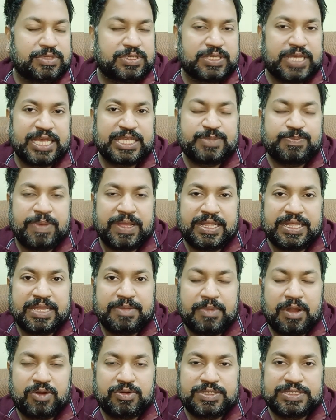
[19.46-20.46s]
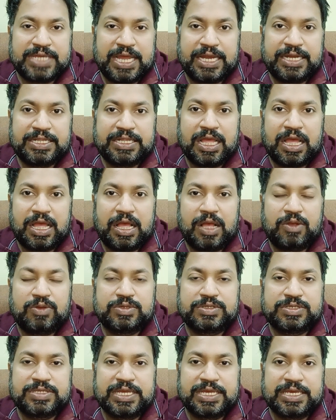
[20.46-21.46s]
expel them outside the
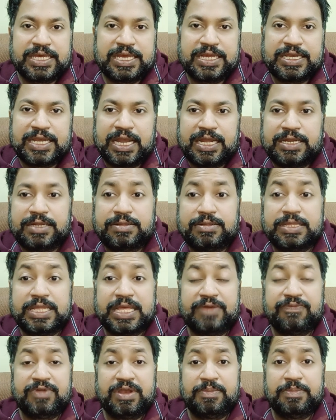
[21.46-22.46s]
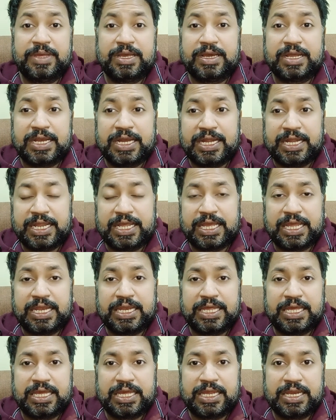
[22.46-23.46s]
house, thinking that they will be creating
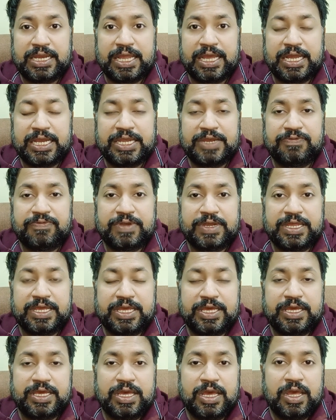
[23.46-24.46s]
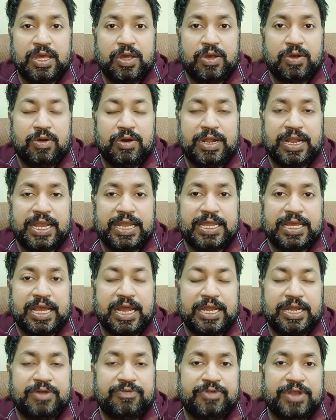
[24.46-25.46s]
any negativity or any
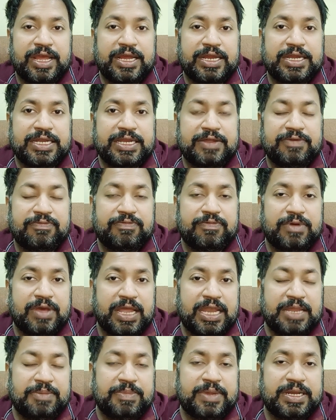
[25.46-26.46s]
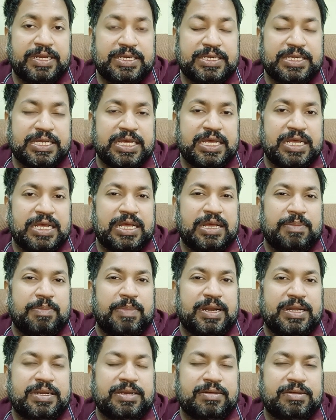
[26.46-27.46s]
kind of negative element.
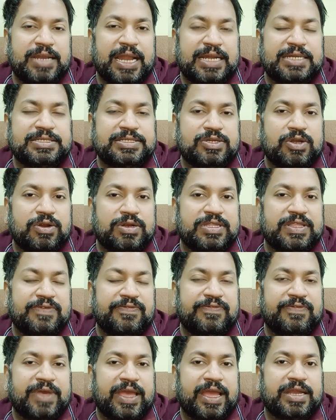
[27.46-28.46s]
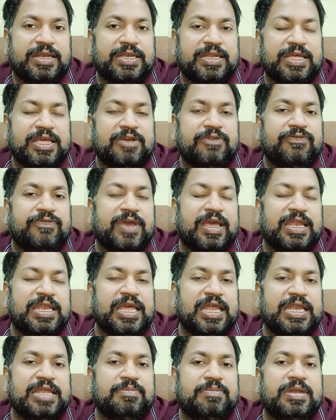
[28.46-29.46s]
But that's not the fact. If
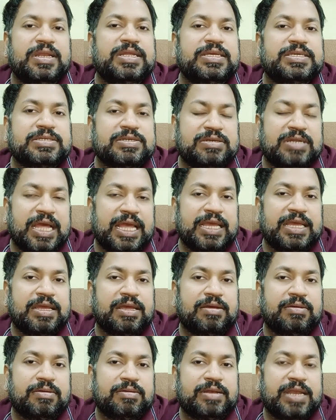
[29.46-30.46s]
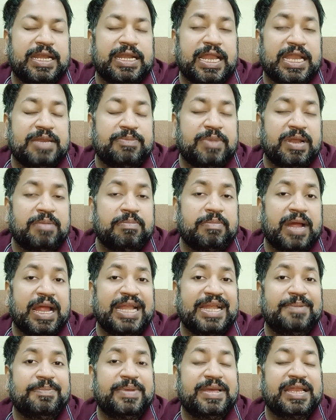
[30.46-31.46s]
any animal is crying, that animal
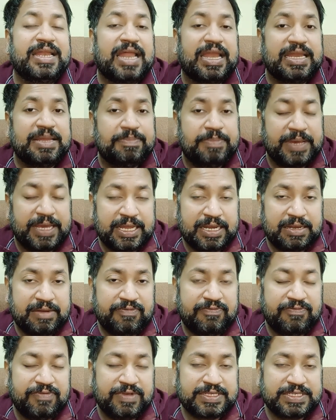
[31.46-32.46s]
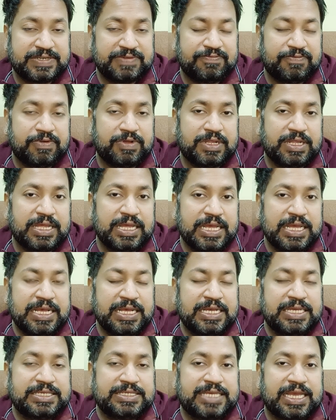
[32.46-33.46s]
might be in any pain, first of all.
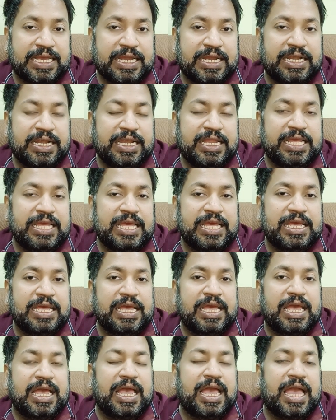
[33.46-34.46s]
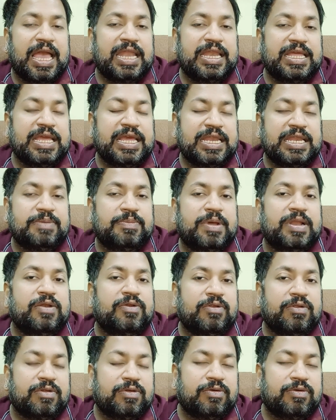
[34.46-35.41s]
Secondly, any animal